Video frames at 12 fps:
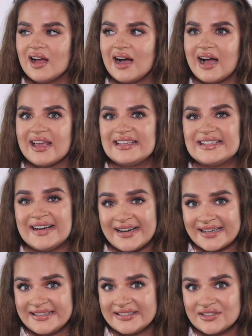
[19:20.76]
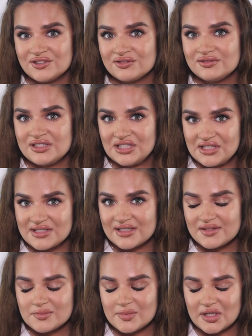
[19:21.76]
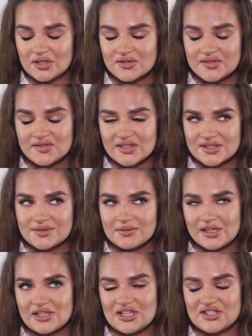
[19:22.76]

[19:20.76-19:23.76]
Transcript: I kinda don't need it, because this one,